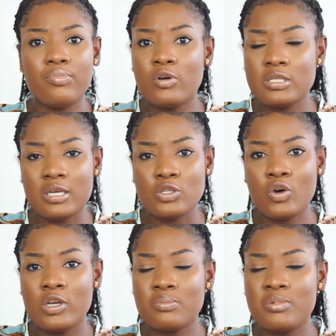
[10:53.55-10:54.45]
process
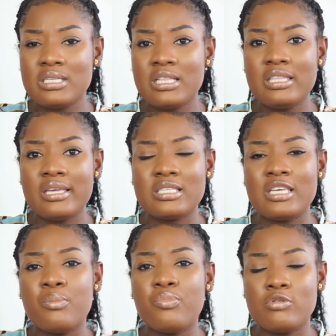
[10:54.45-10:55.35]
or it's basically the
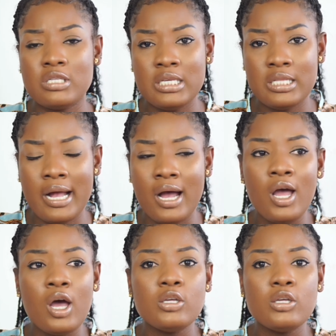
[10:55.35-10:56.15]
same procedure.